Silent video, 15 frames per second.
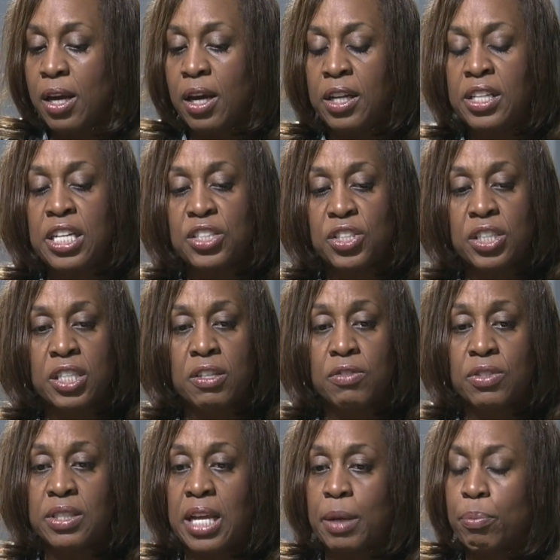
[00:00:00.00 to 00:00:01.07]

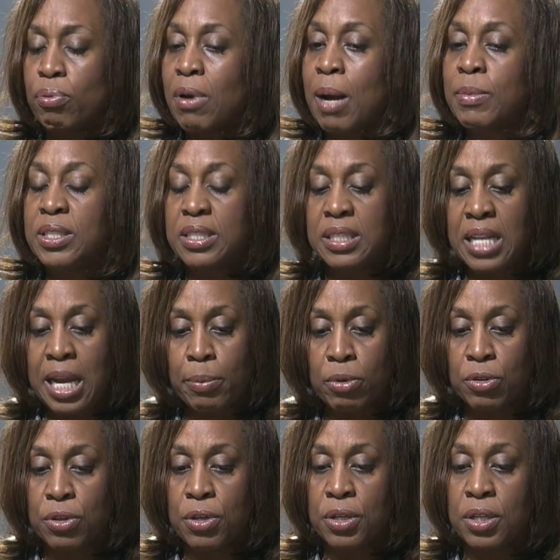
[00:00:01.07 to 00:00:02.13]
initiatives like Promised
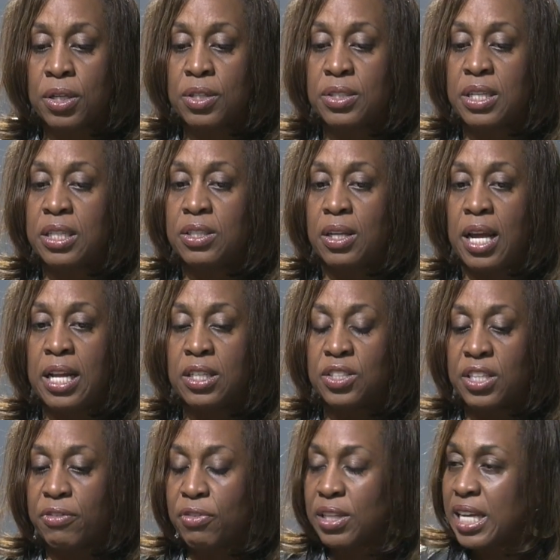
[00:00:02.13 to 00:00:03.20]
Neighborhoods and, and
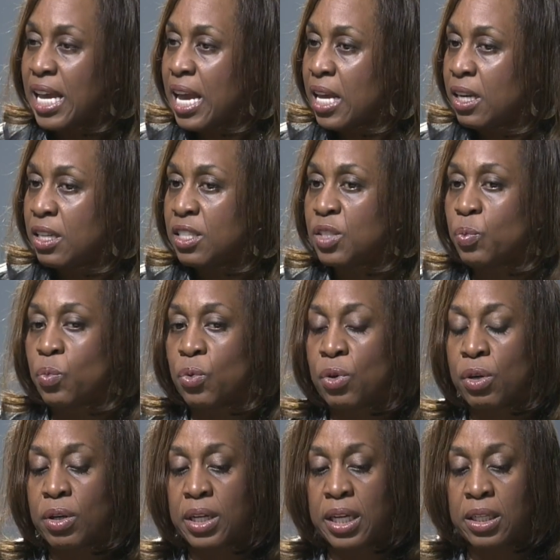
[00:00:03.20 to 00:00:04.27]
Geoffrey Canada's
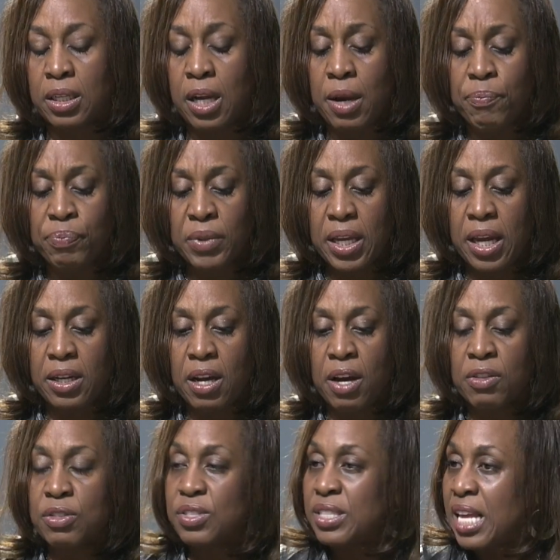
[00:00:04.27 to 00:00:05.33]
work and, and
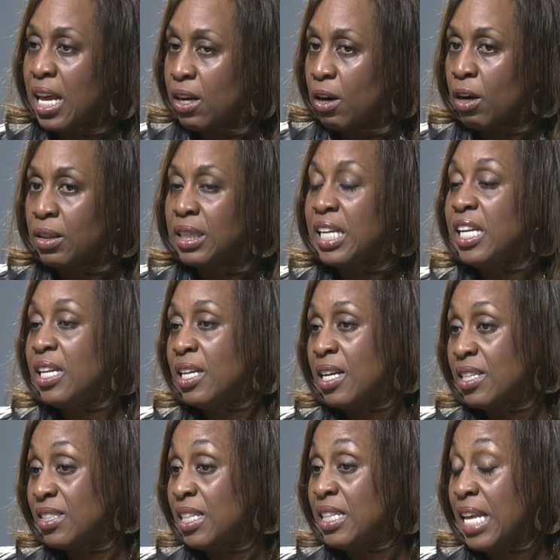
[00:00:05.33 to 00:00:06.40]
others that are leading
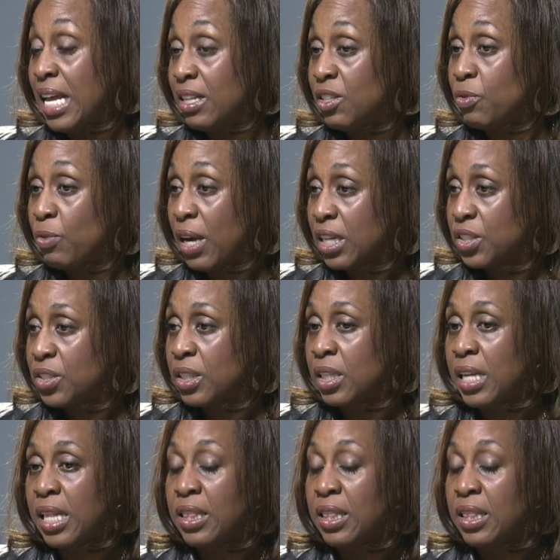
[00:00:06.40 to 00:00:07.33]
us in that direction